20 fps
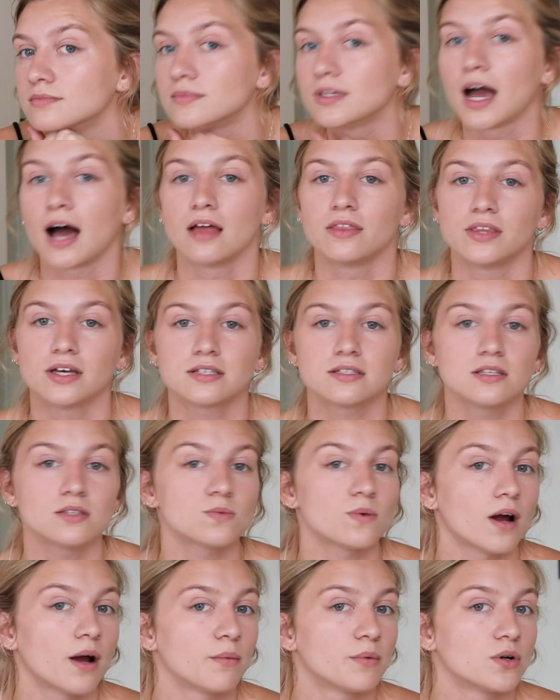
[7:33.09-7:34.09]
Yeah, this
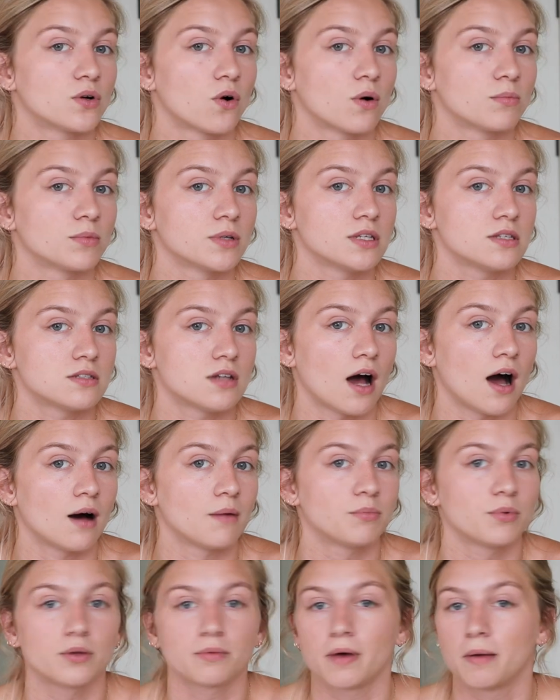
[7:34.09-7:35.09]
is where I would normally
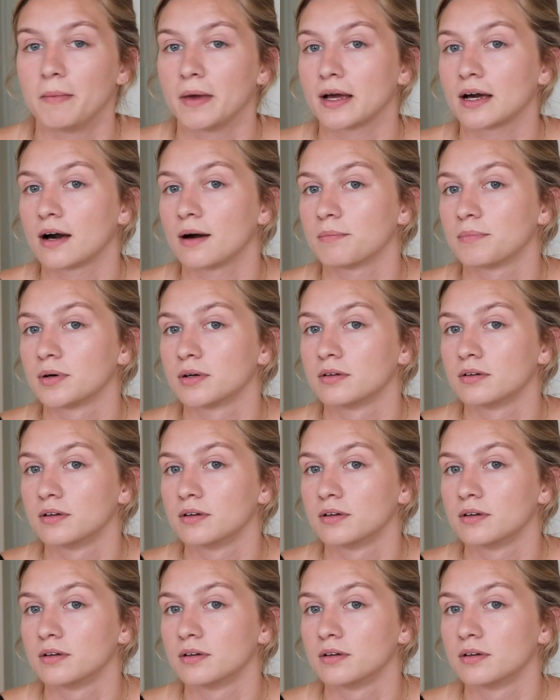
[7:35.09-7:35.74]
stop with my makeup.